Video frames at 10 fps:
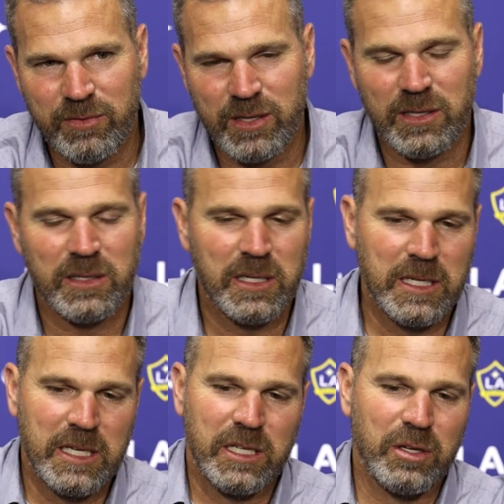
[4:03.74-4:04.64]
Then
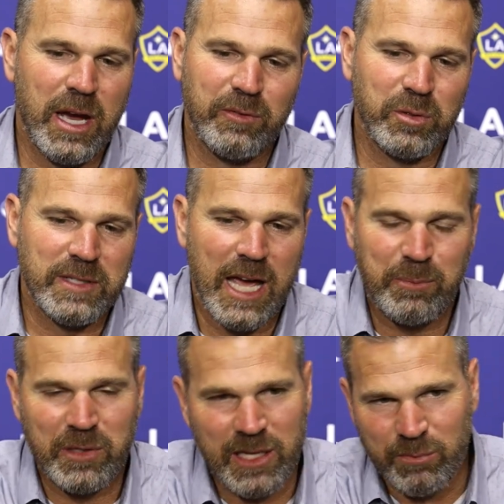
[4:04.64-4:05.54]
you have to
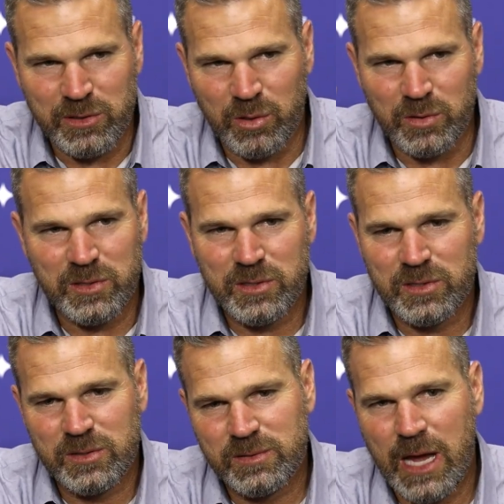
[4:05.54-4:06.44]
adapt and get
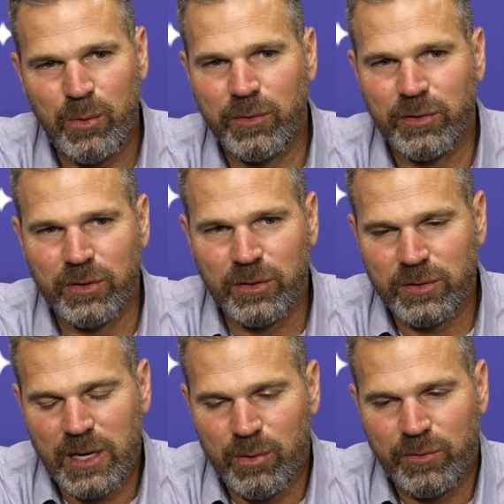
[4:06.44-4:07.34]
results
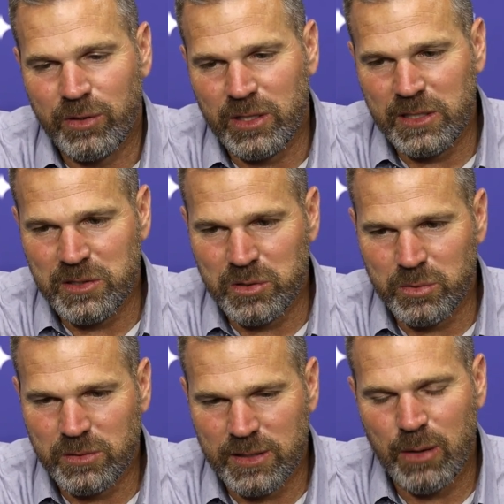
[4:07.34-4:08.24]
however you need to.
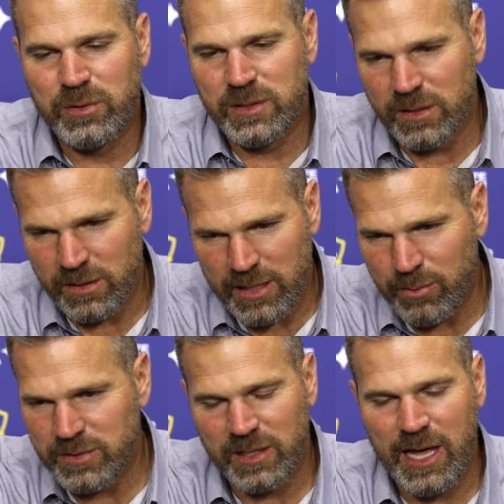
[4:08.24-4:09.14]
And that was the
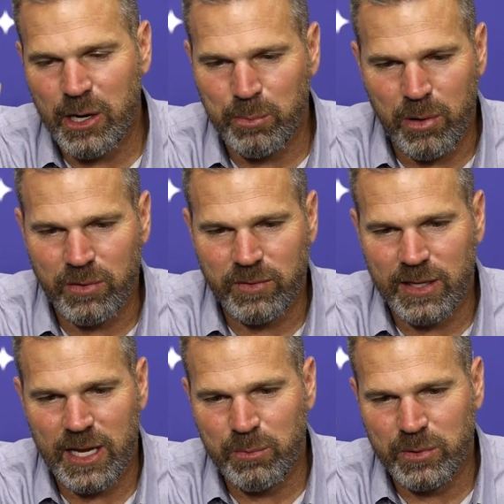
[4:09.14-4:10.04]
latter part of the
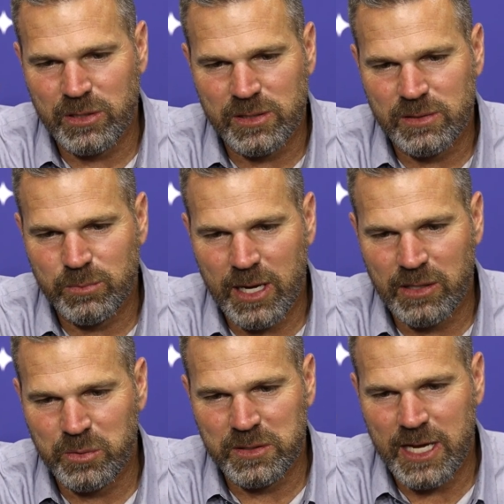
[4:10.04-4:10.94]
game. We had
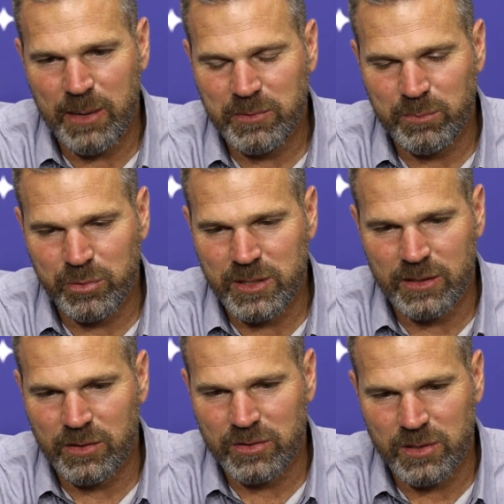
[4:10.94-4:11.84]
to adapt and
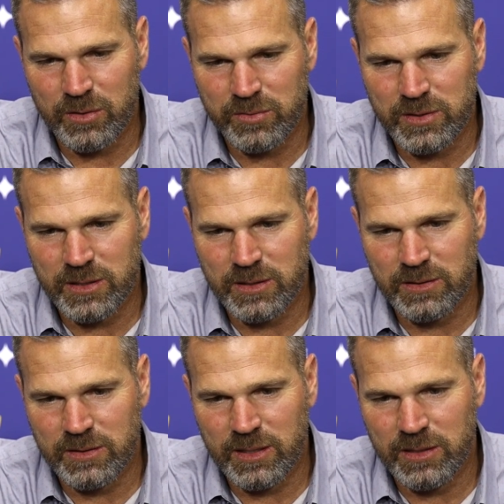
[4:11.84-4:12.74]
protect ourselves
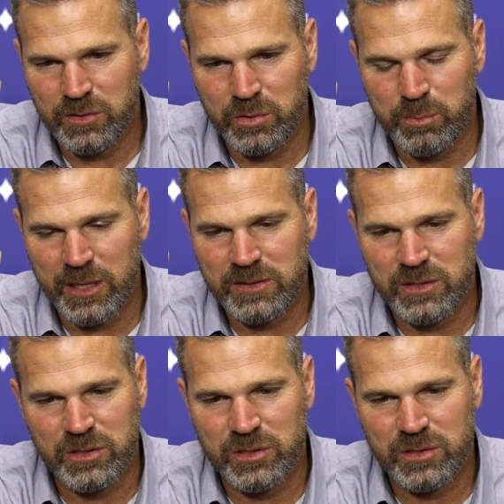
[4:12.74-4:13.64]
and do the best
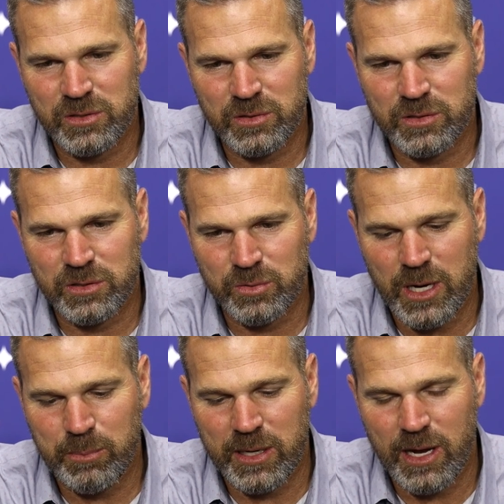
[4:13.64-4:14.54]
to
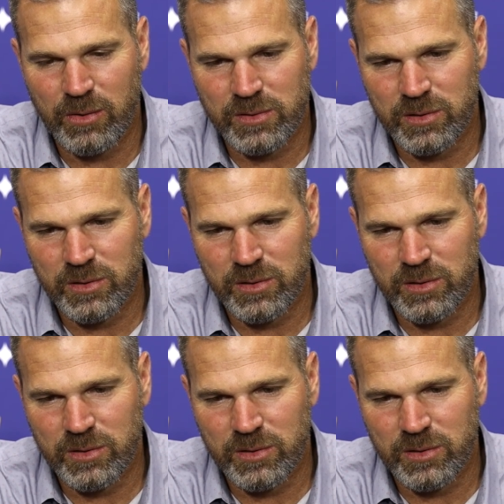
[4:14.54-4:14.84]
scrap it out.